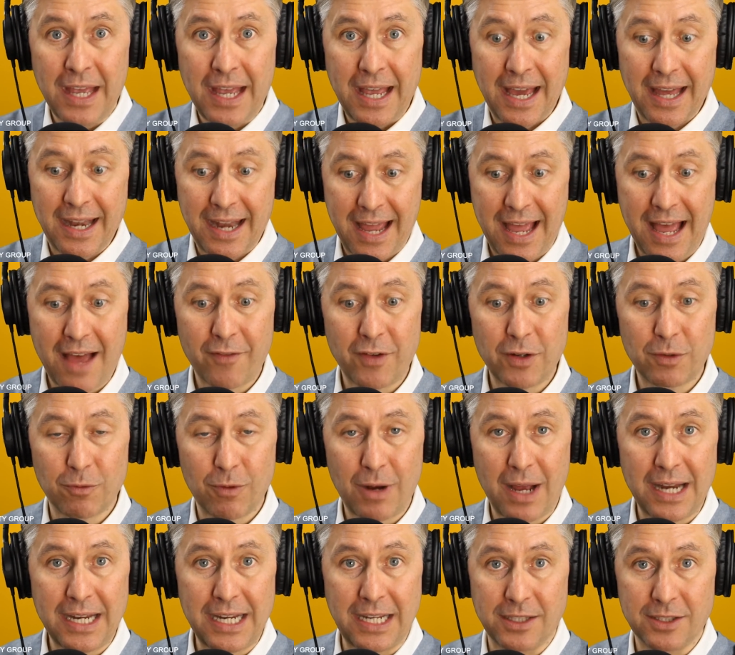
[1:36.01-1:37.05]
And have it
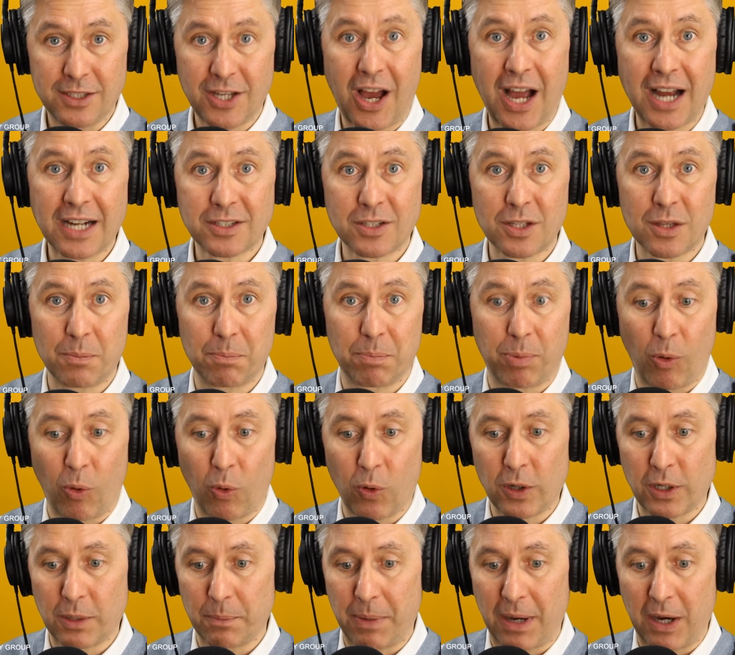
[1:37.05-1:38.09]
ready. Talk to the
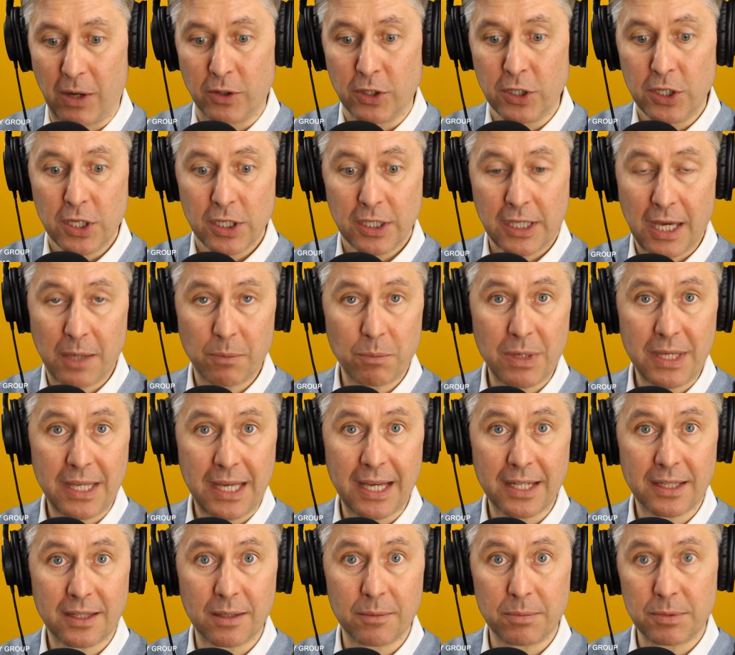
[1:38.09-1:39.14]
board about can we
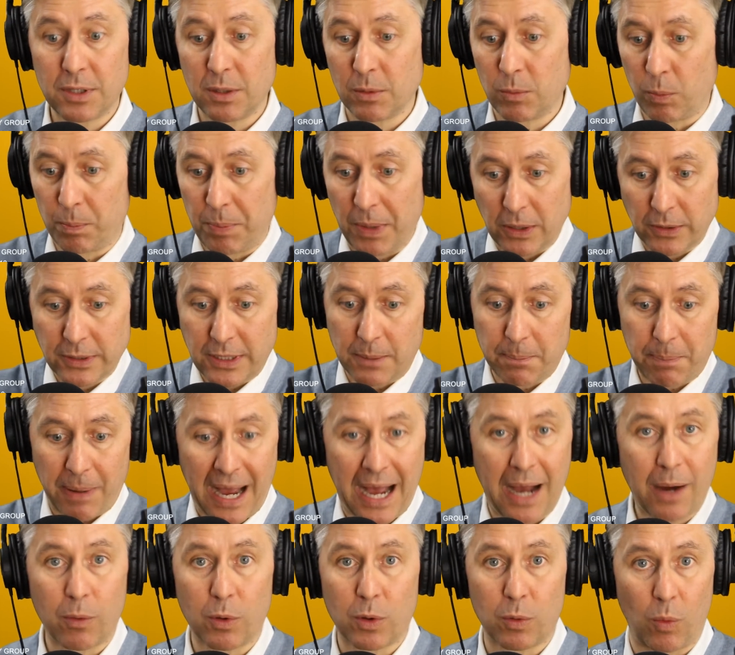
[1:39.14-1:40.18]
get the, the building
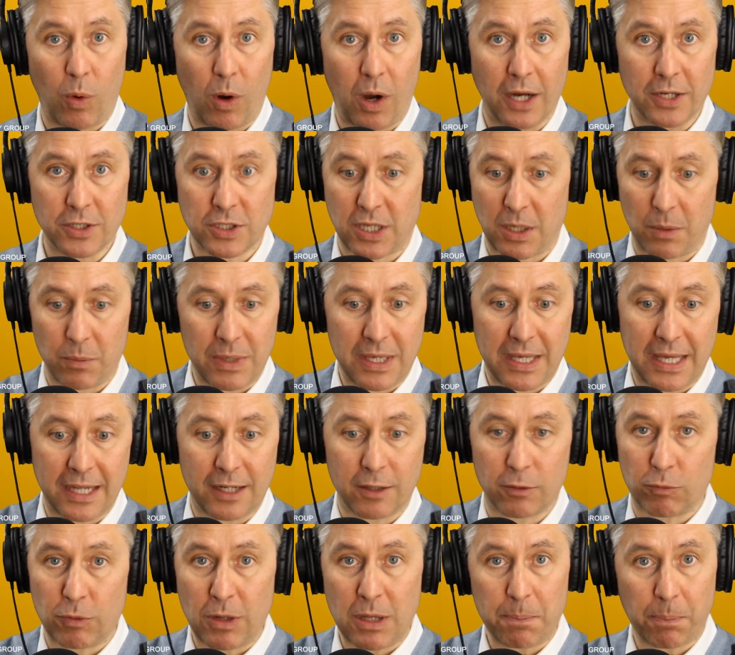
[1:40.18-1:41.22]
power wash? Can we get
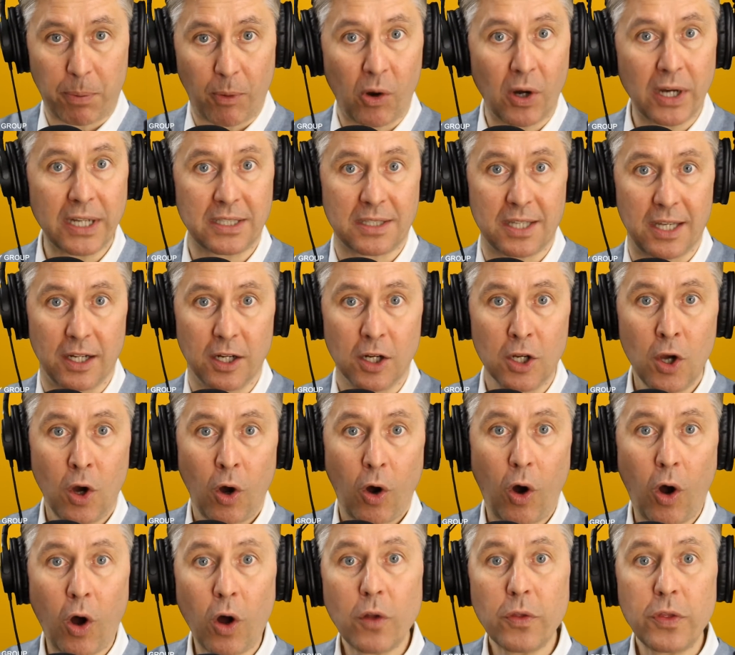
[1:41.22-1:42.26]
it repointed?
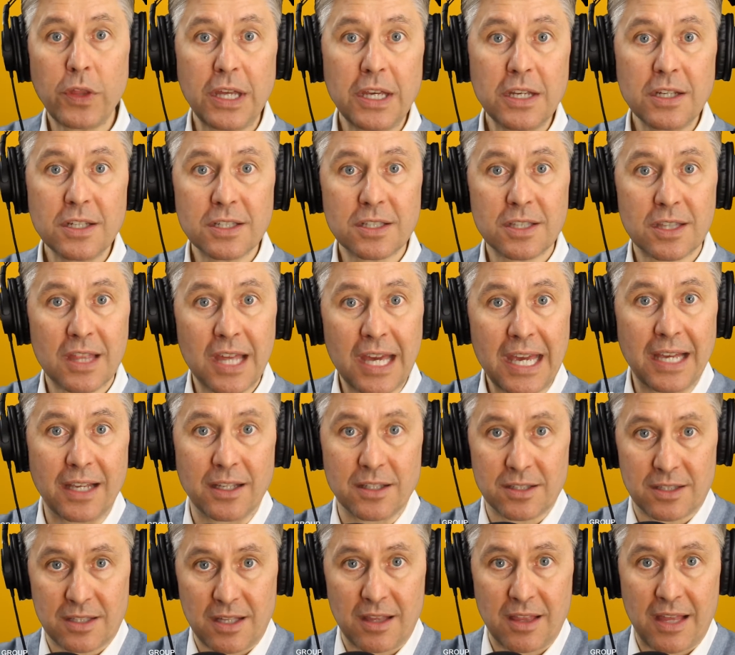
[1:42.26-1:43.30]
All these
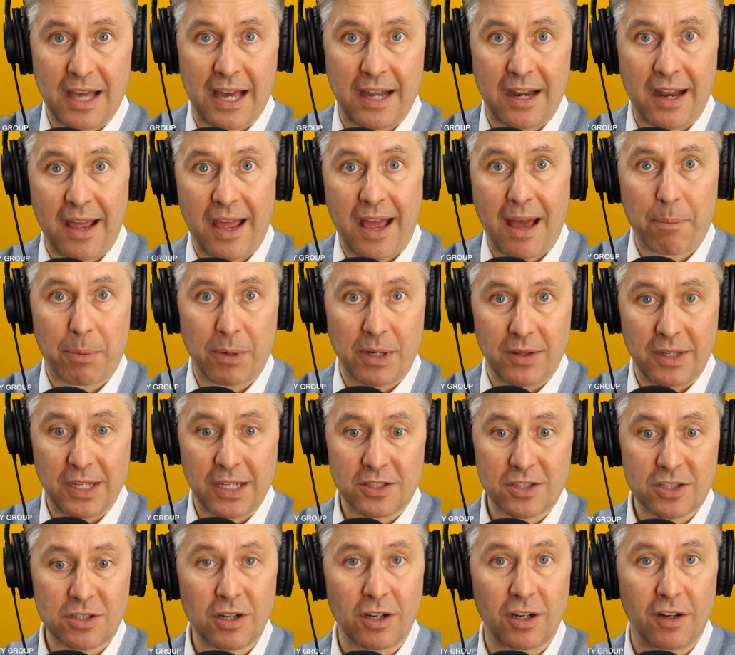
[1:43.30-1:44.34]
things that, that happen on the
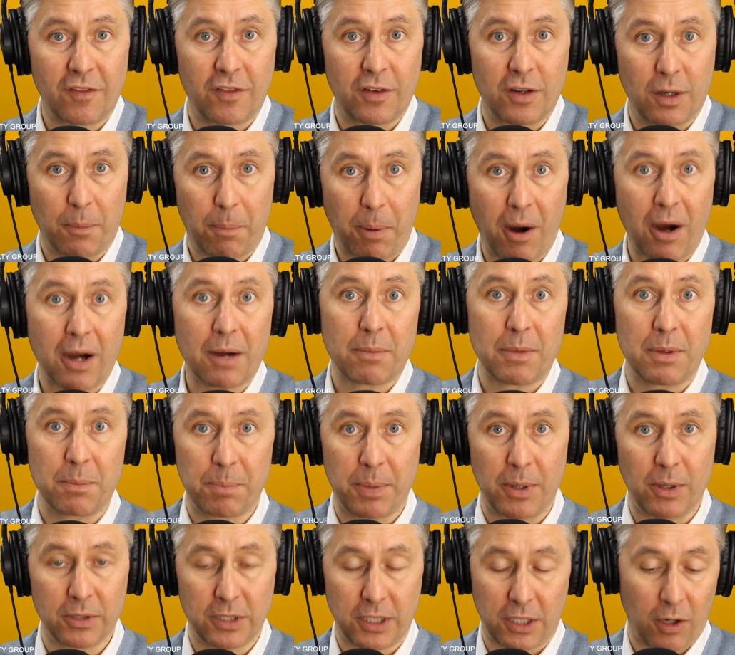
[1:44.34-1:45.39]
exterior of an apartment
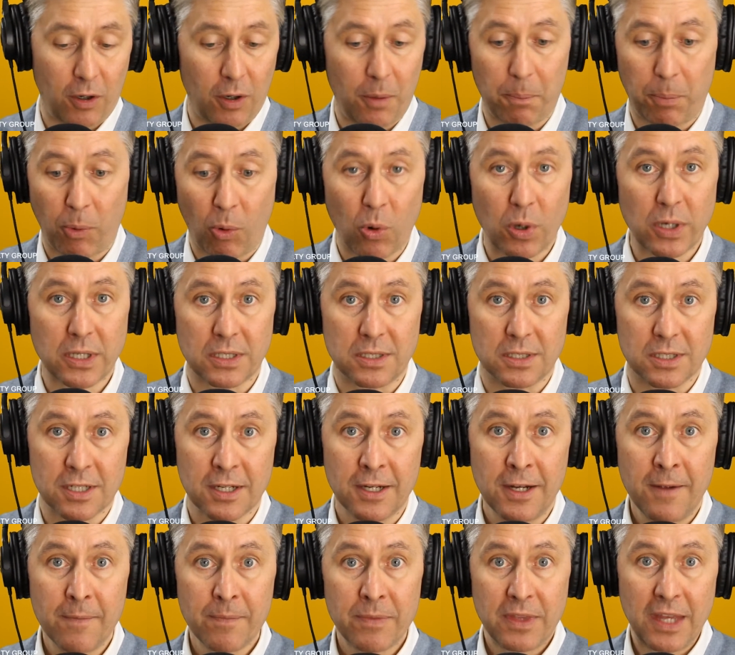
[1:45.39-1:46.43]
building are important
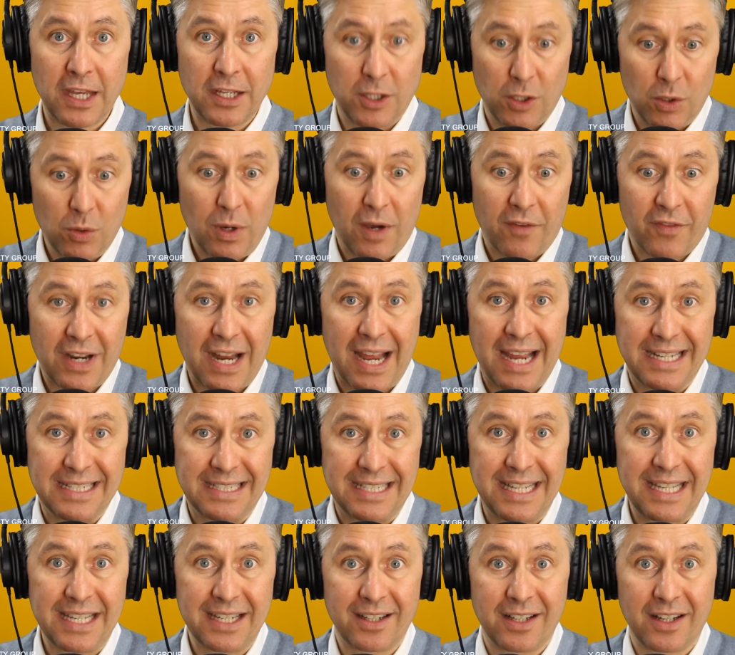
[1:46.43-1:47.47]
that you have an
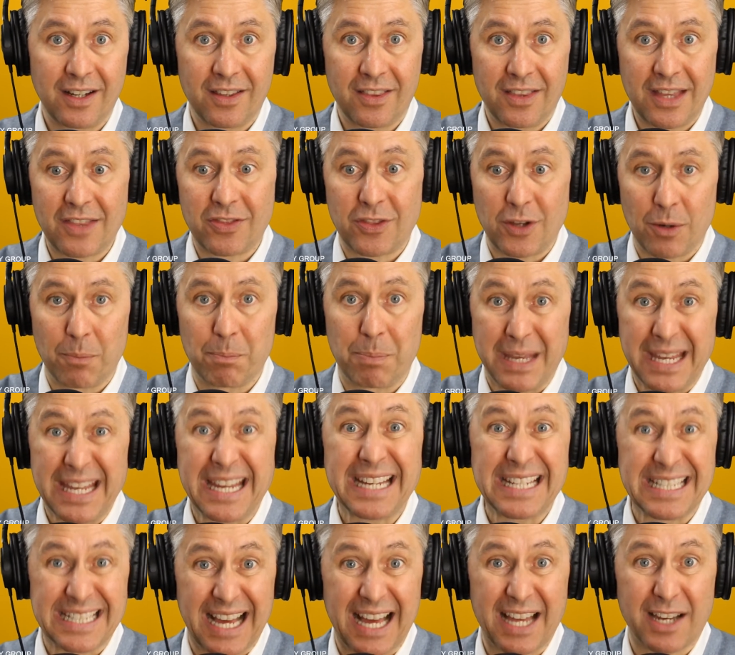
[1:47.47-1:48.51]
idea uh, that they're
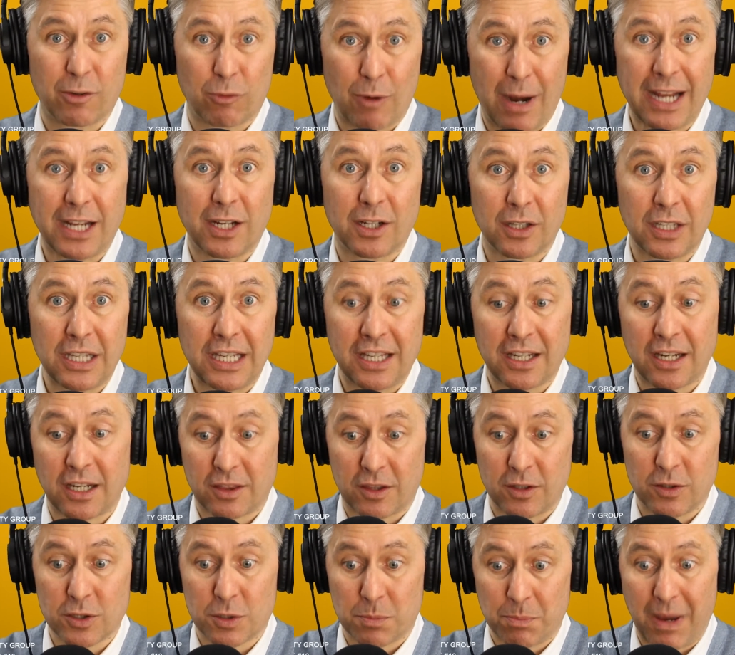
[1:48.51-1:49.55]
being done regularly and that
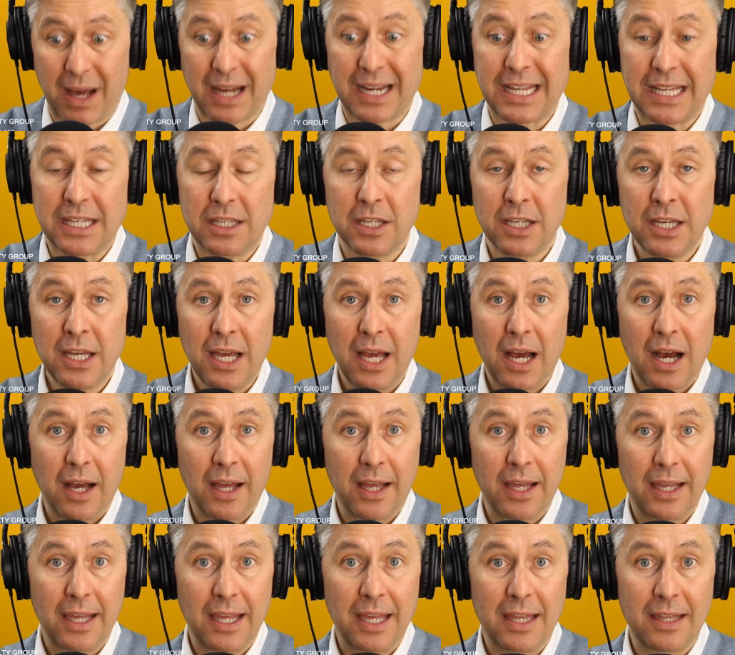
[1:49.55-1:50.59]
there's money uh,
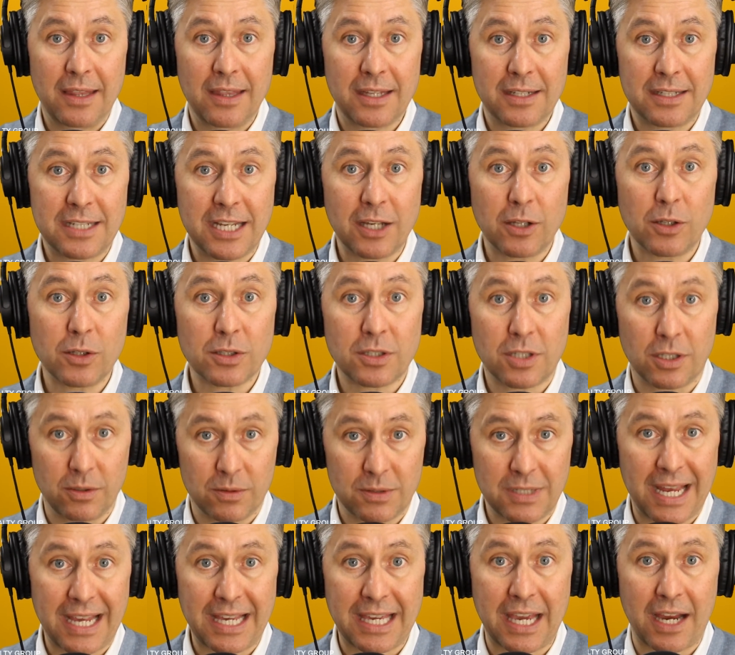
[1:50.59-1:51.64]
in the till to
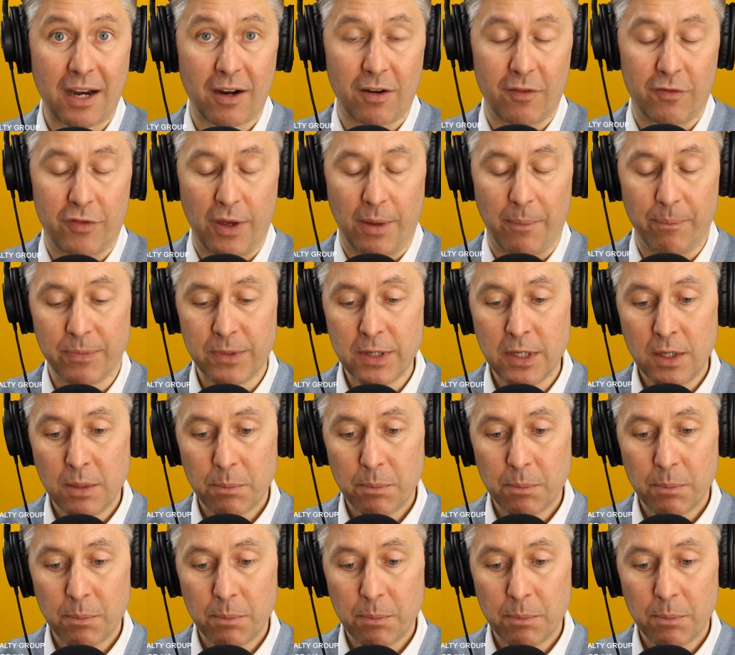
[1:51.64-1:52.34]
take care of them.